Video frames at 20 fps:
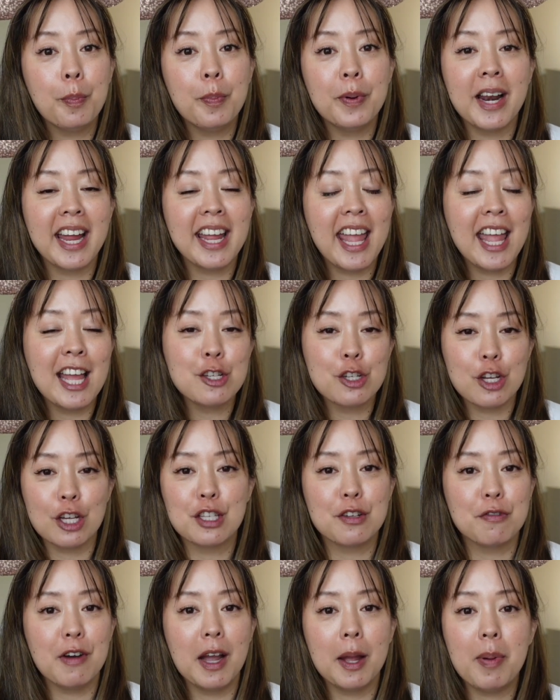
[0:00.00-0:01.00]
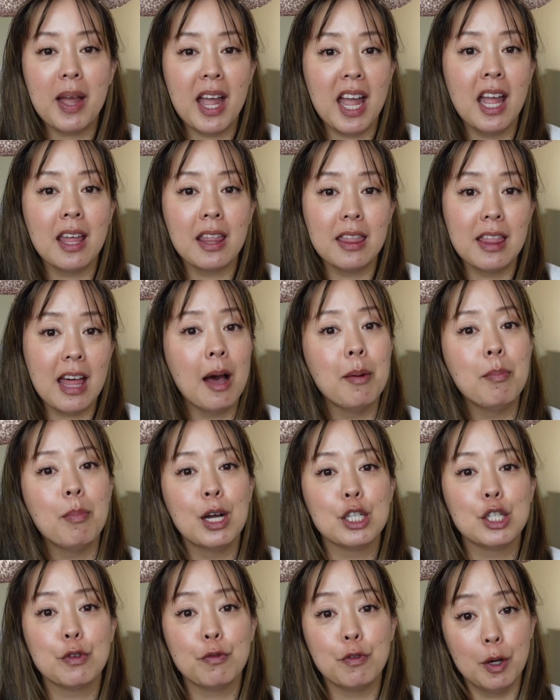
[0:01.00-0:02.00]
but I can't justify paying that
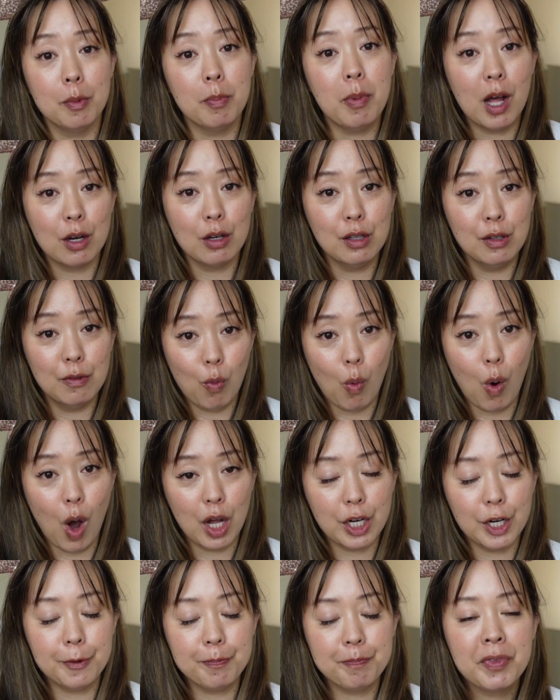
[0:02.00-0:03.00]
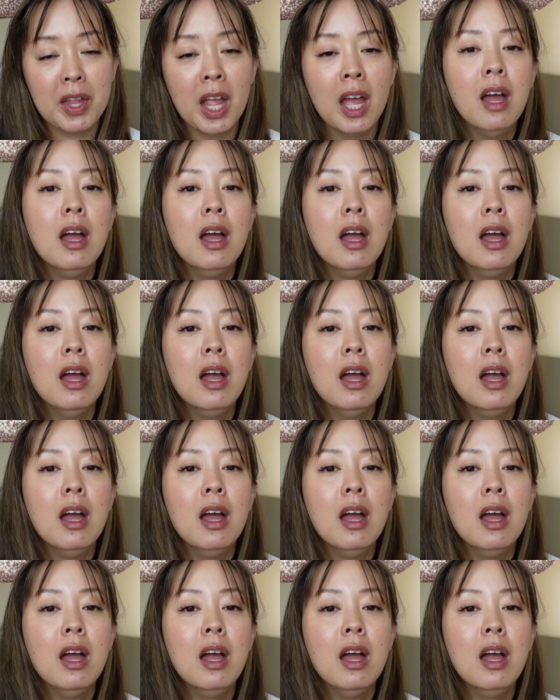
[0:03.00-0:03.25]
much for a bottle of water.